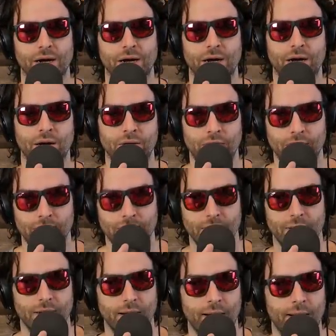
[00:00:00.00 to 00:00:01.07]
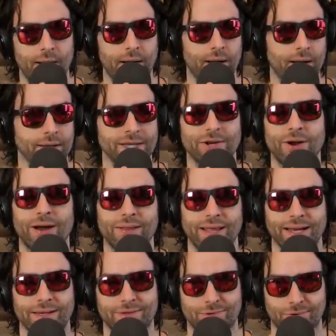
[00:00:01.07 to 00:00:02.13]
you know how
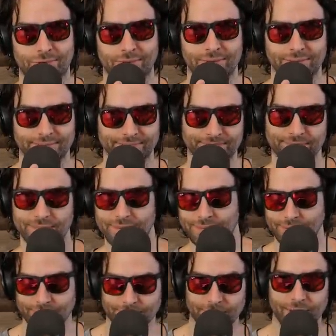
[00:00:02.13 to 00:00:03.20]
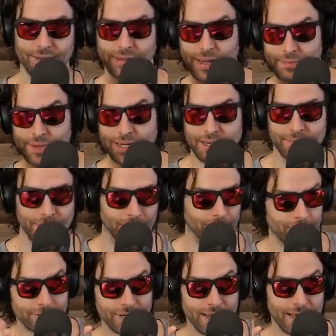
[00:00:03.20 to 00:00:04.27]
like, not me, but
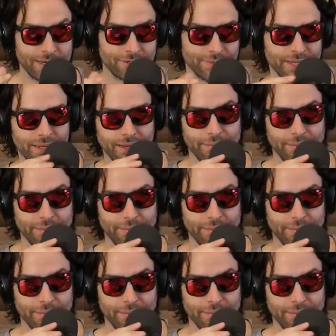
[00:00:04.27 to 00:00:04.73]
gross guys will be like,